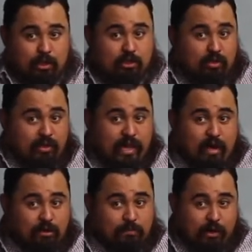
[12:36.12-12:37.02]
There's no
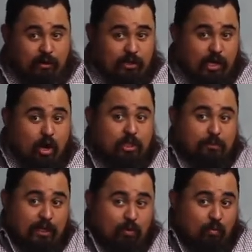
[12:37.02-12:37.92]
language barrier. They all
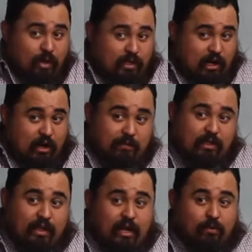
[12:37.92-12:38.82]
speak one
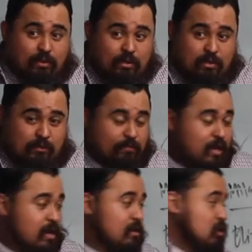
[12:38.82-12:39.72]
common language.
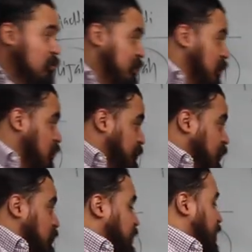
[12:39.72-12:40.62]
So they all
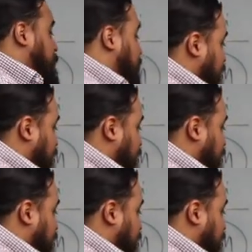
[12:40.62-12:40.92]
speak one common